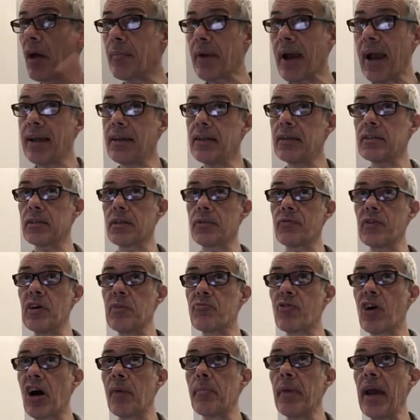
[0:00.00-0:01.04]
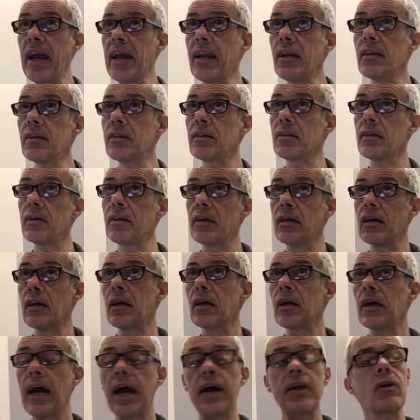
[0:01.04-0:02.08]
and its 3' end,
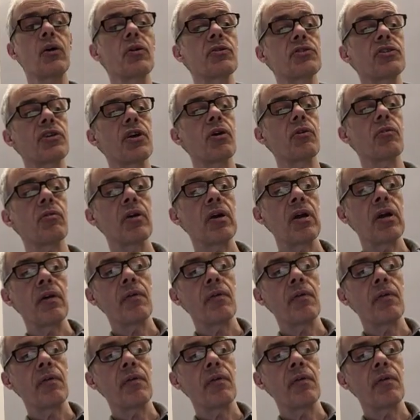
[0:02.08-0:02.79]
and also